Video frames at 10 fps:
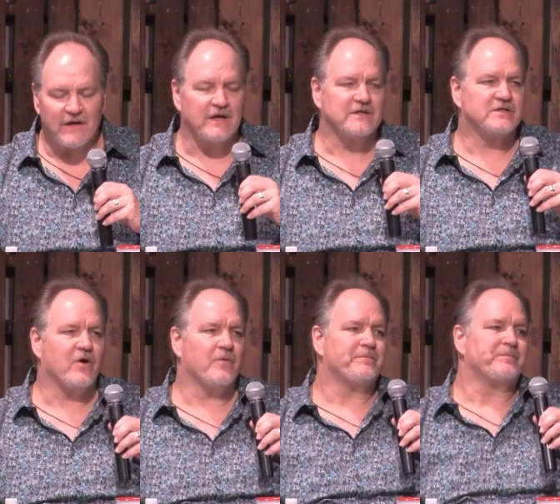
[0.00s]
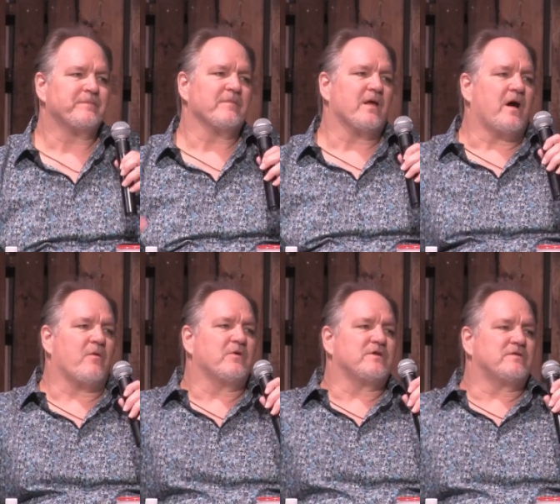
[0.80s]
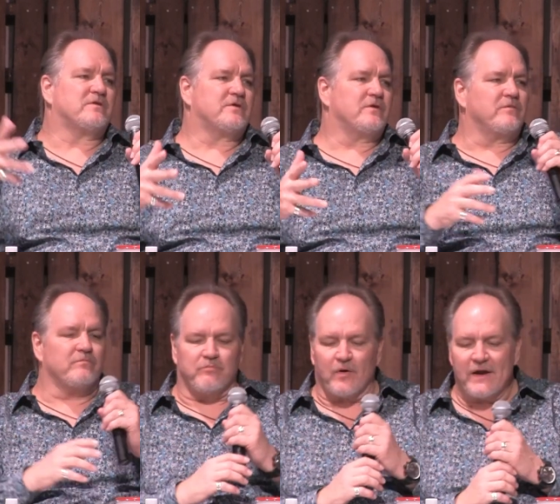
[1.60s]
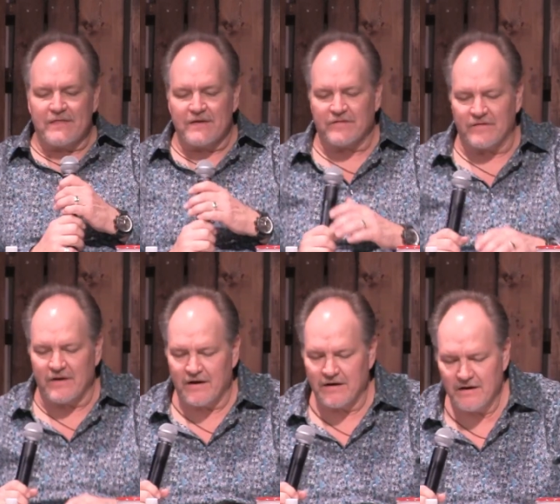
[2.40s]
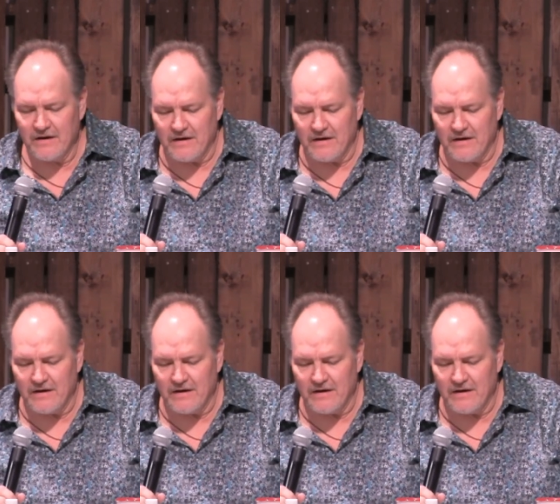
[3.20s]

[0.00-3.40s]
And so I wanted to bring this in